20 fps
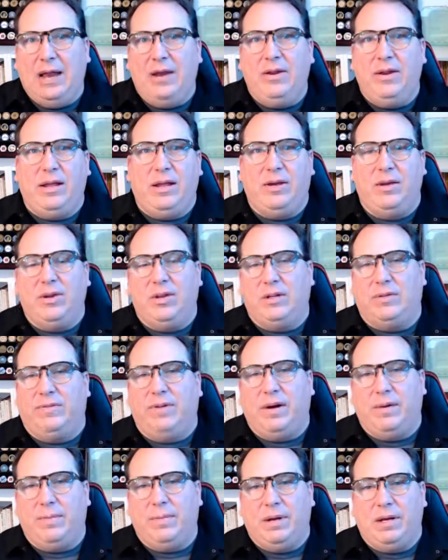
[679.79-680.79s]
And you can do this
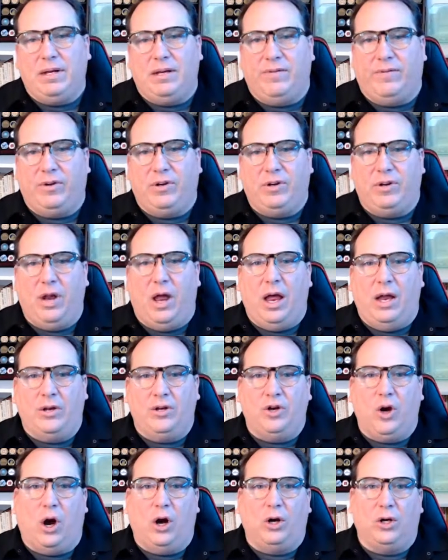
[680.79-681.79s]
very many different
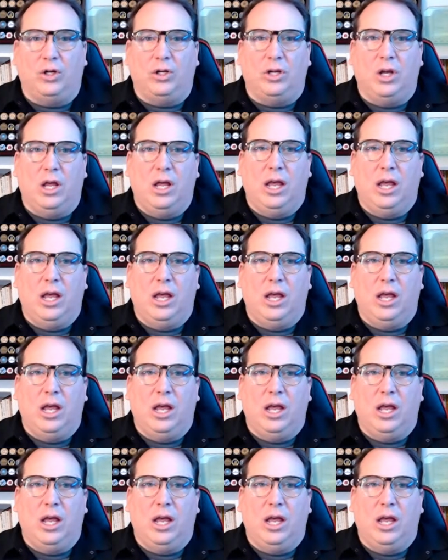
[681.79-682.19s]
charts